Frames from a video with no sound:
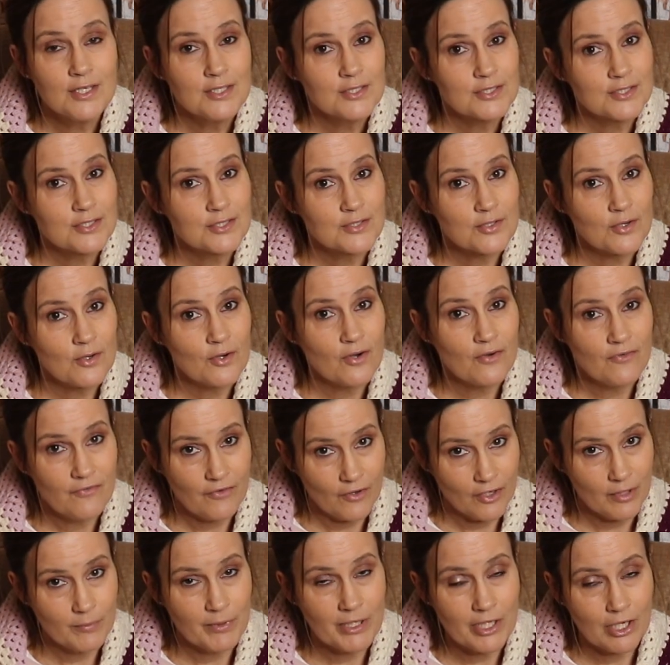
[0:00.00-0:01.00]
So
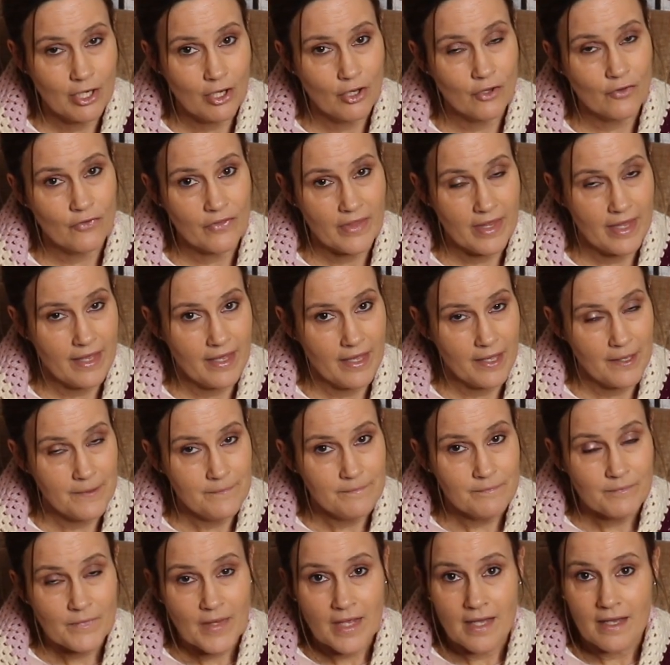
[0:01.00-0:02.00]
follow me along there.
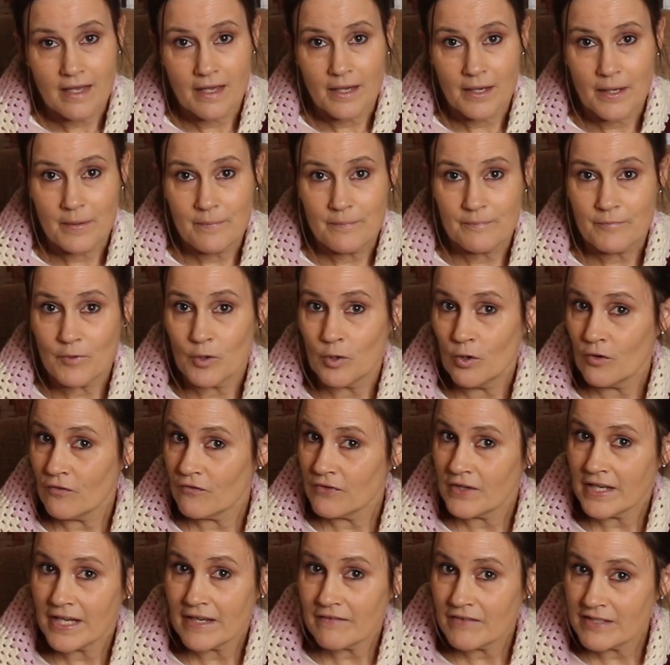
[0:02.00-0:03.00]

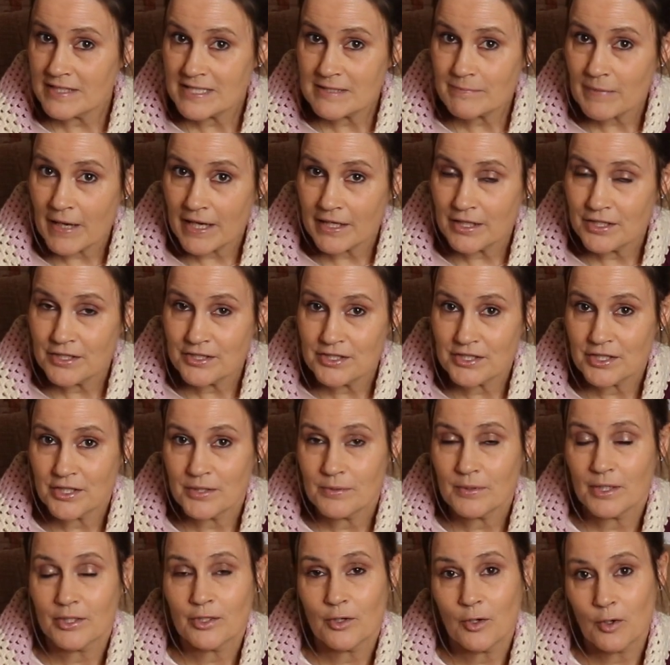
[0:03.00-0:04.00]
Hopefully I've inspired
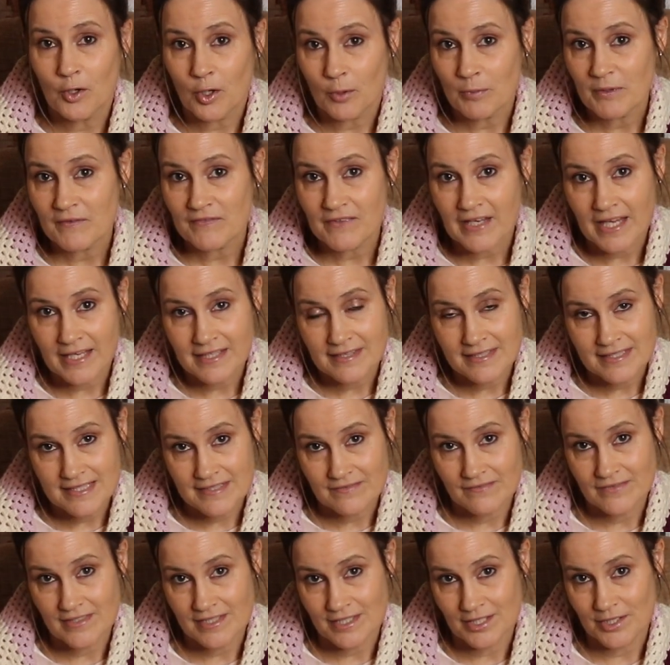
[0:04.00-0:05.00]
you, and I hope you've liked
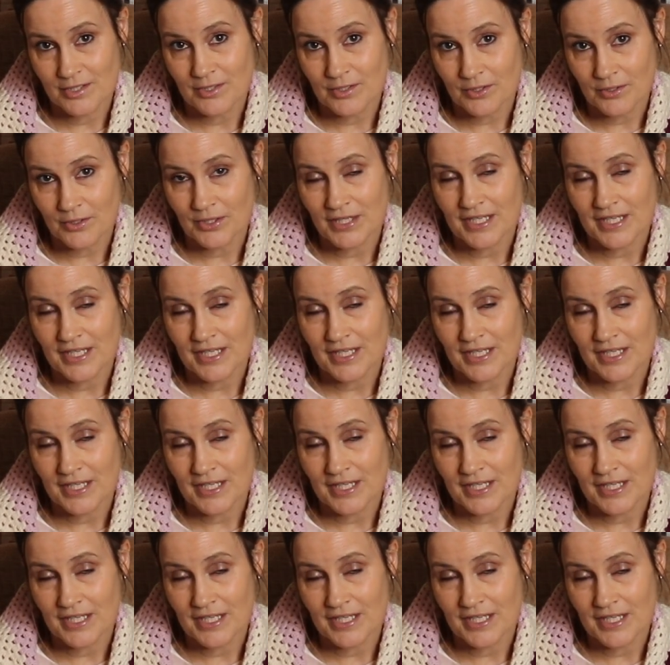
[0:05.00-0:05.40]
this video.